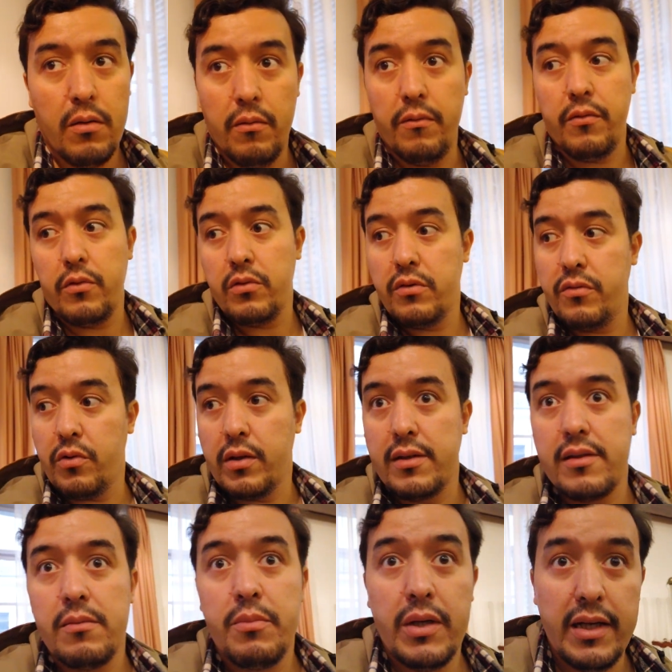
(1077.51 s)
volt, for
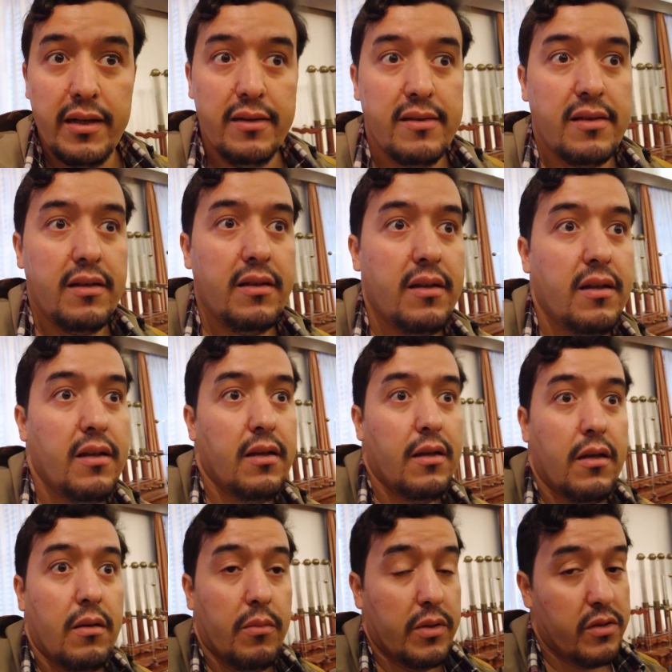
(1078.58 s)
example, AC,
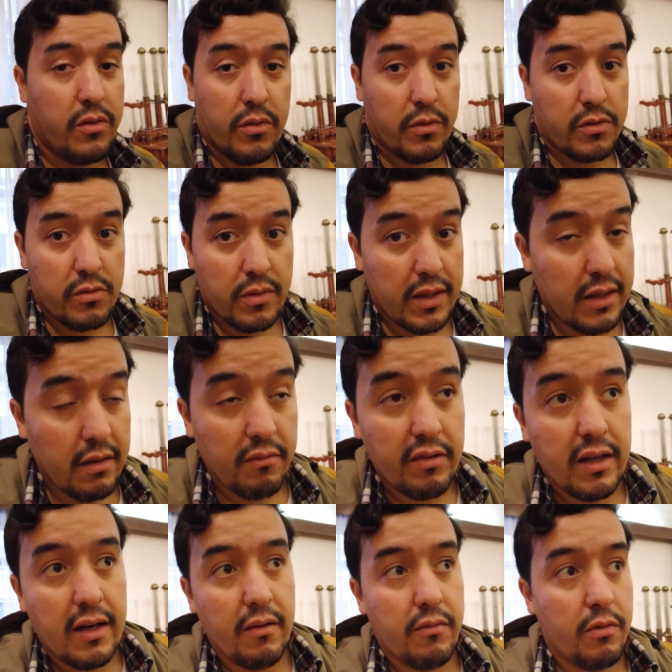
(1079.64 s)
but you don't want to have
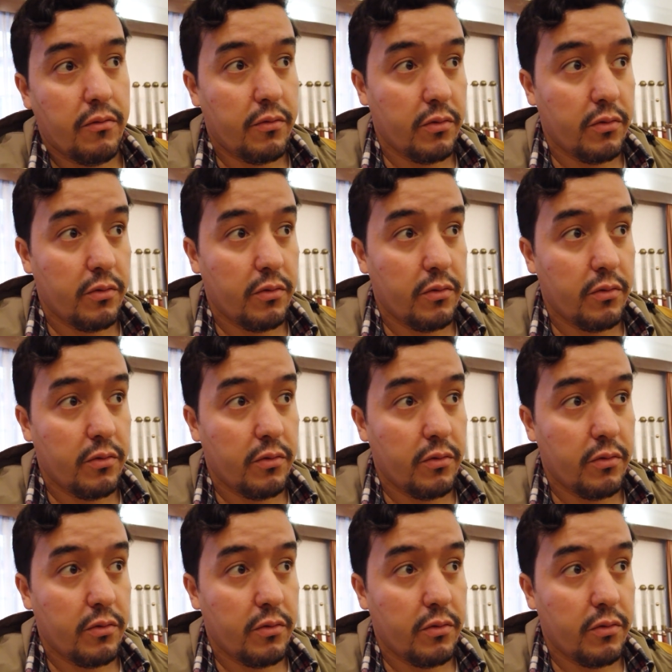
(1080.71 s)
that level of